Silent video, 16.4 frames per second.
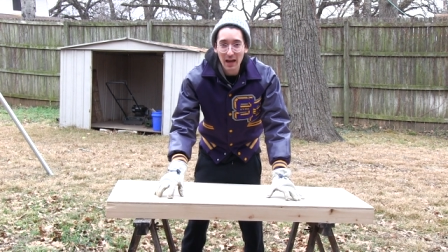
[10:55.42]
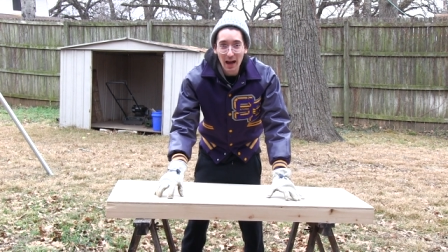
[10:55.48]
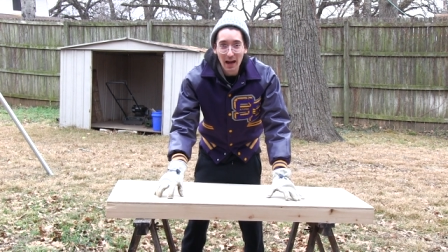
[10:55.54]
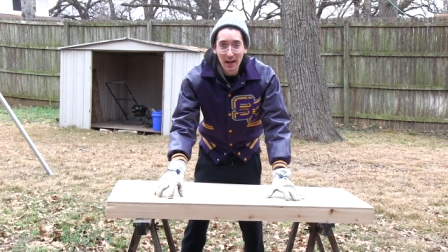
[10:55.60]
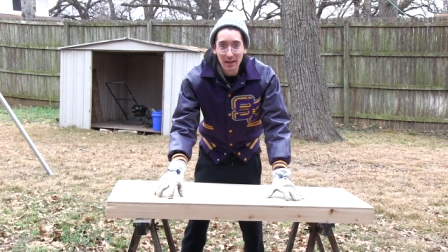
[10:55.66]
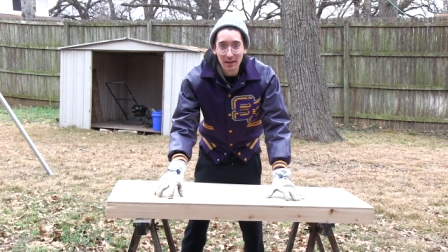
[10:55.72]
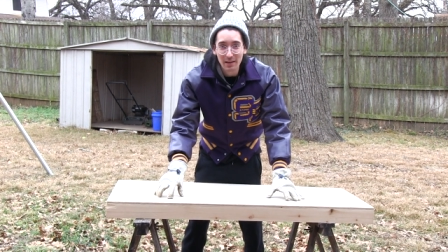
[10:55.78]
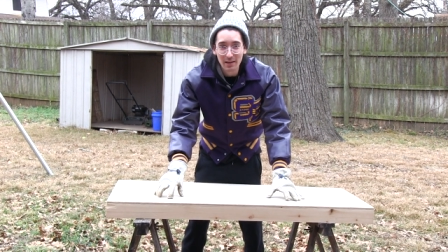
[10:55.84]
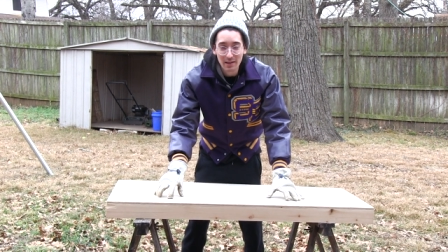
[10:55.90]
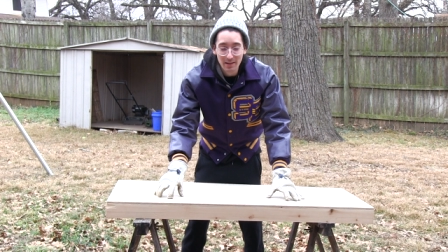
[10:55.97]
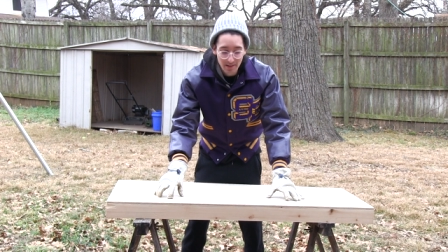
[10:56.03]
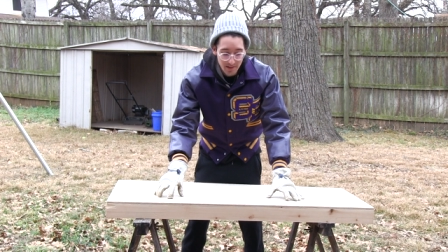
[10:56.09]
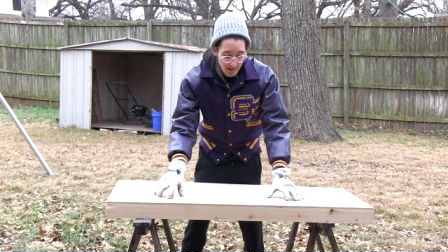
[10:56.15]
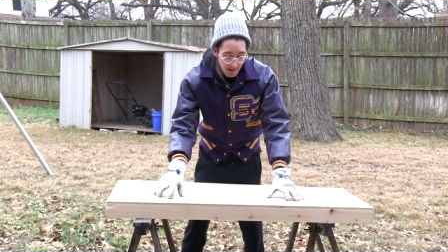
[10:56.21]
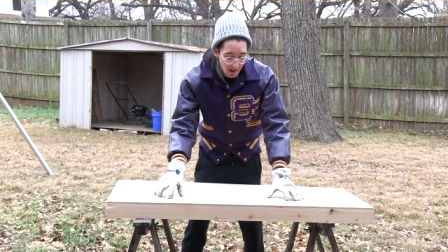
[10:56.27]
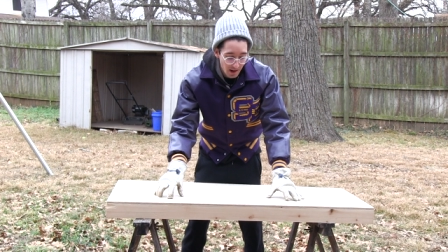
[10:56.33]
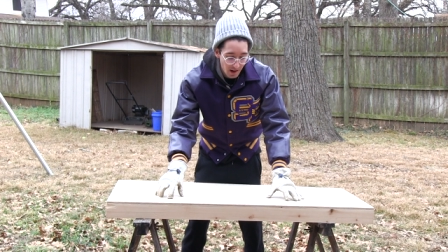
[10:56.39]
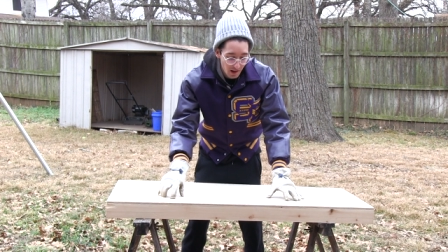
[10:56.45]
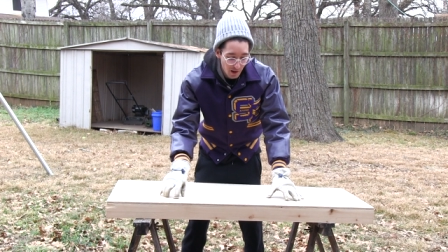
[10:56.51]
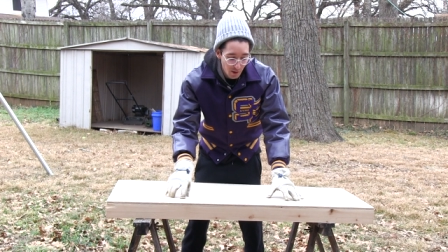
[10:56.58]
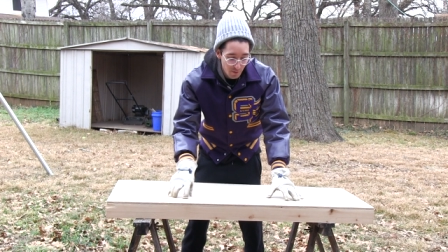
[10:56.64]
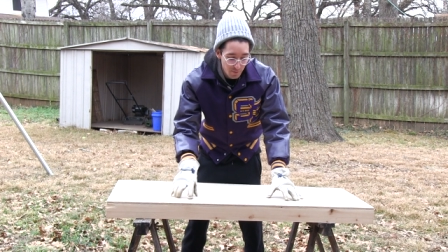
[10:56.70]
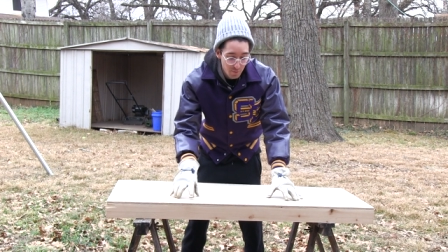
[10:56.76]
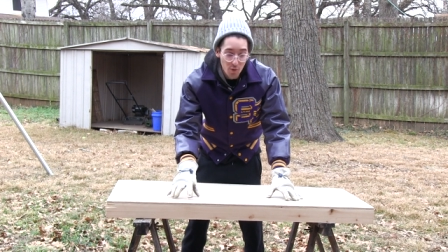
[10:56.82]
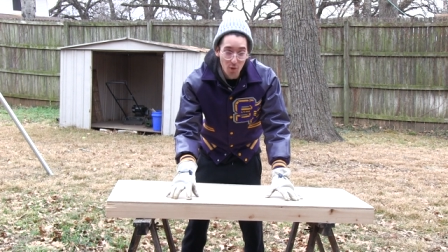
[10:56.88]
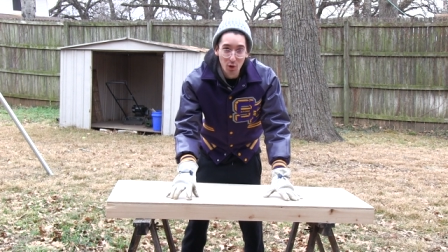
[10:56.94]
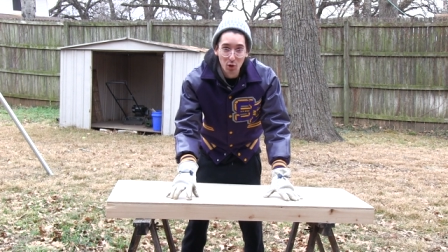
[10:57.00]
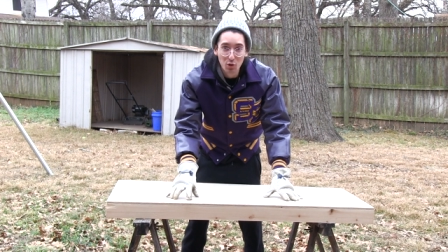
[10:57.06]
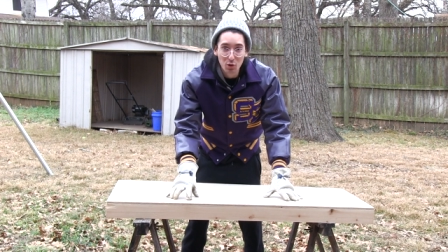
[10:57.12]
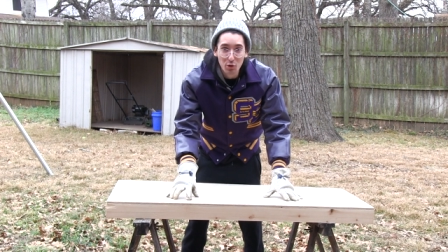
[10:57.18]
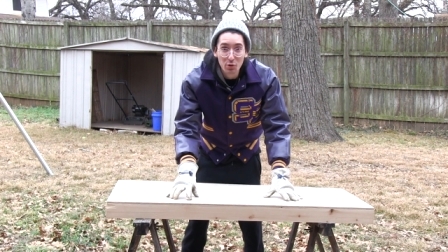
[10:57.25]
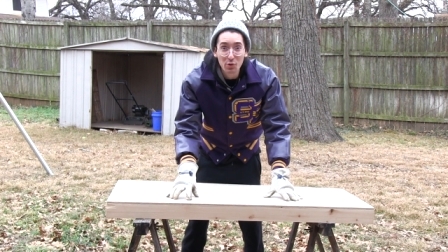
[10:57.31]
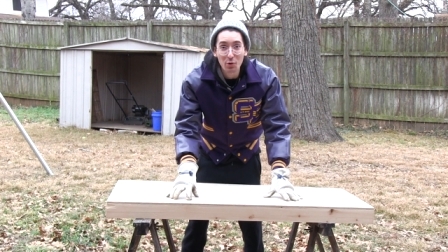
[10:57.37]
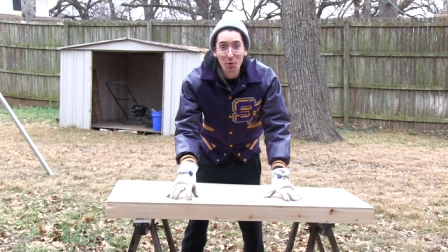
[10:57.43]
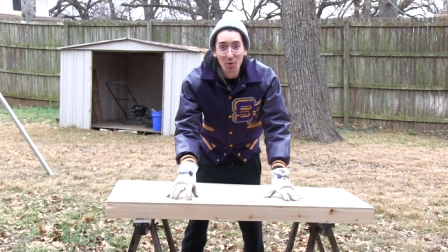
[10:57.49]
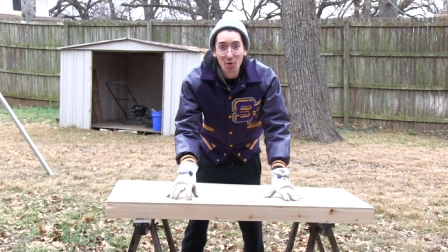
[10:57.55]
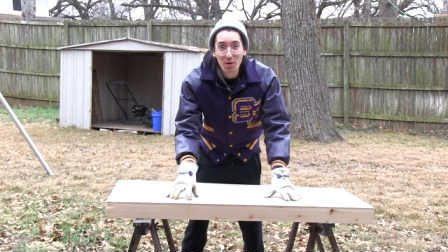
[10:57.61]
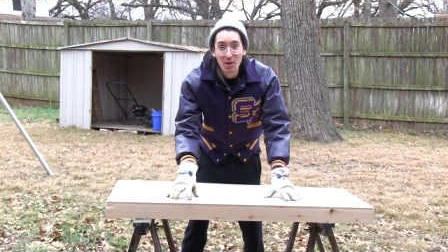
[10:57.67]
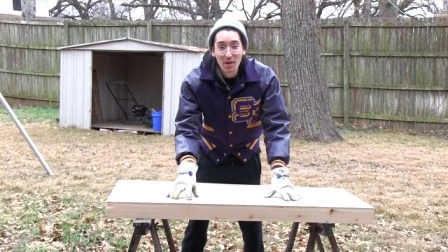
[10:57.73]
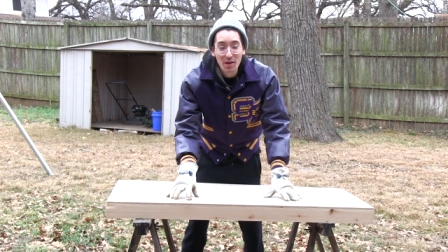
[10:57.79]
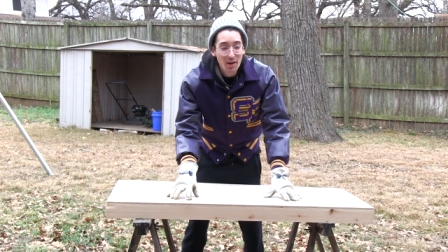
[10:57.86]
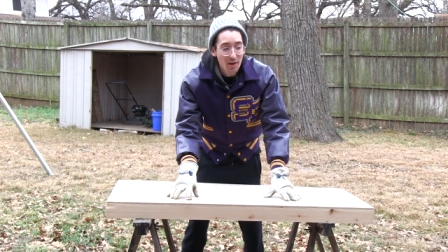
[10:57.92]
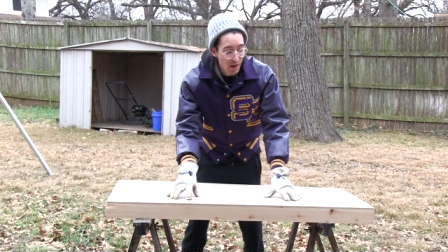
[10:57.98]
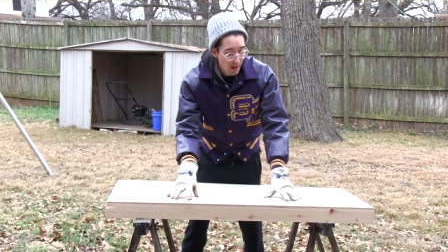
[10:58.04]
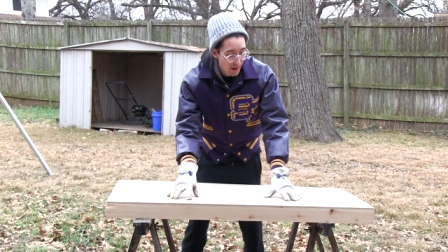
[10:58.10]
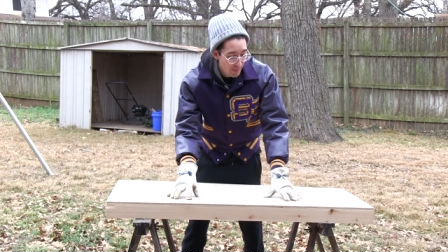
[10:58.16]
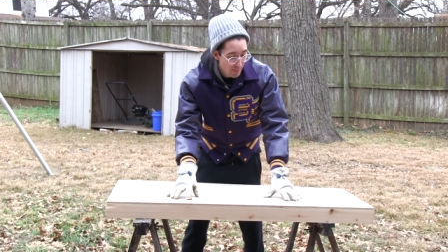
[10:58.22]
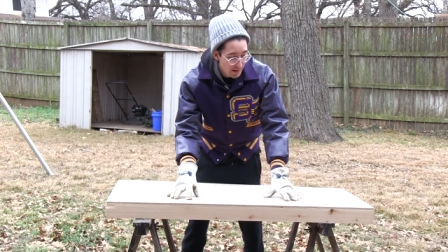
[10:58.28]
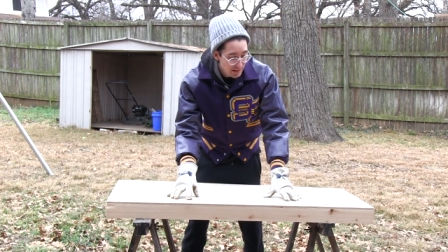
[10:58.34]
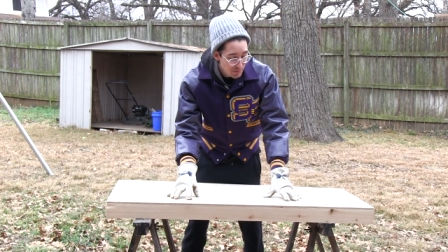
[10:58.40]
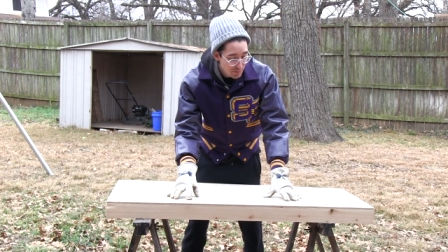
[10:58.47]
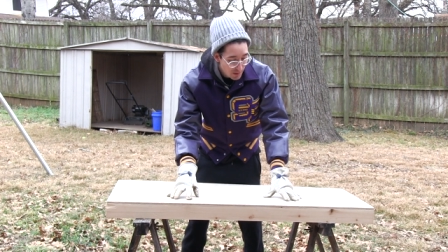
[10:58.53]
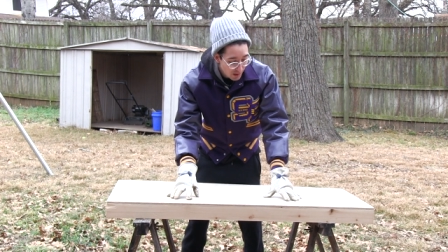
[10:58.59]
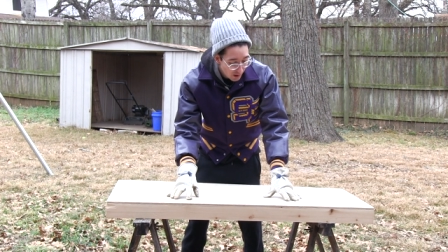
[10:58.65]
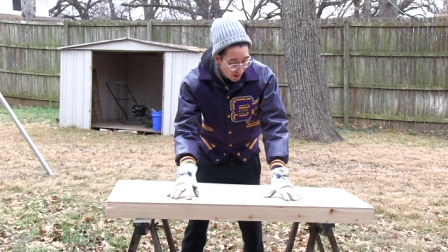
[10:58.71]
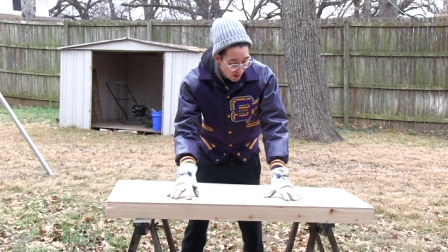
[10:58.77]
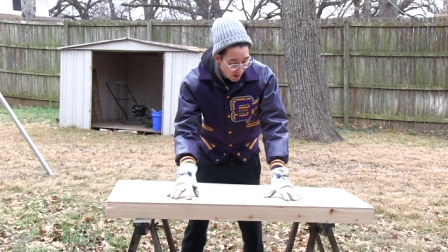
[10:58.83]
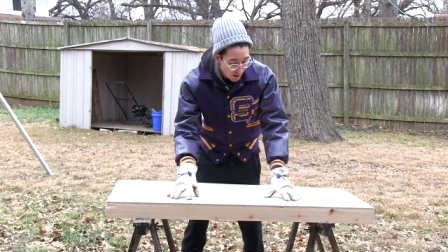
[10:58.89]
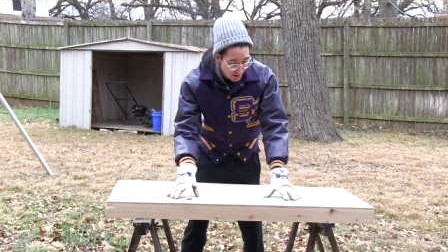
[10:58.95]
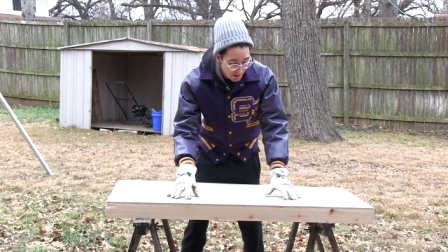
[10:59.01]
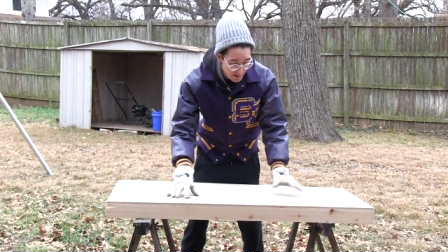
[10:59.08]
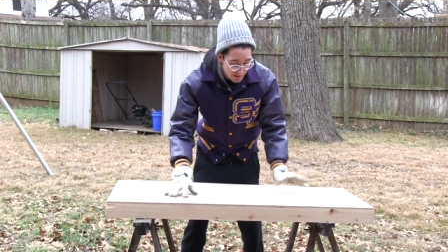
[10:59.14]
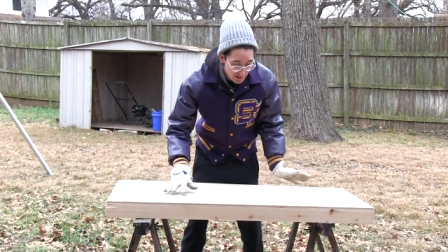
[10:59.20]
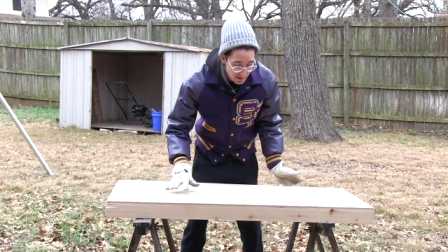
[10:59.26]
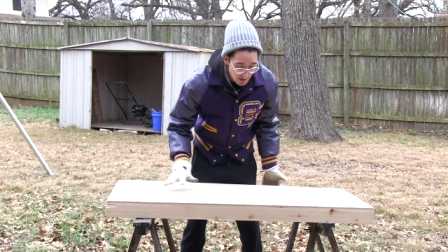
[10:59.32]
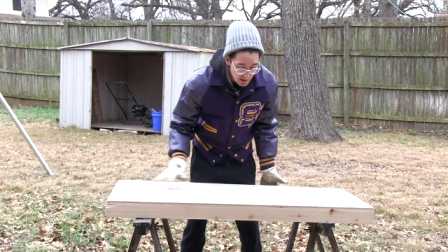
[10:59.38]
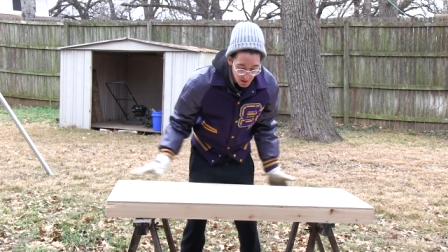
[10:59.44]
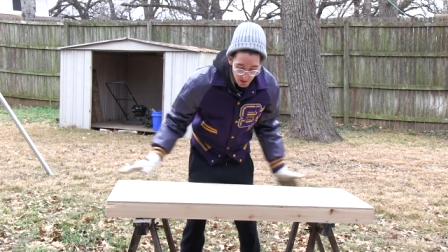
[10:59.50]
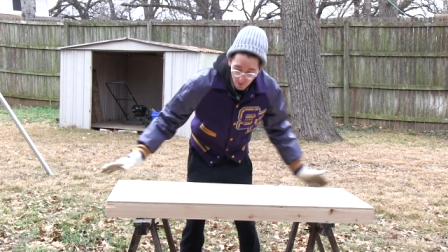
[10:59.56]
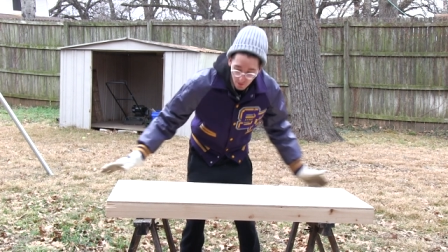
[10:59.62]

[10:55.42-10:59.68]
tacky uh, for glue, and that's because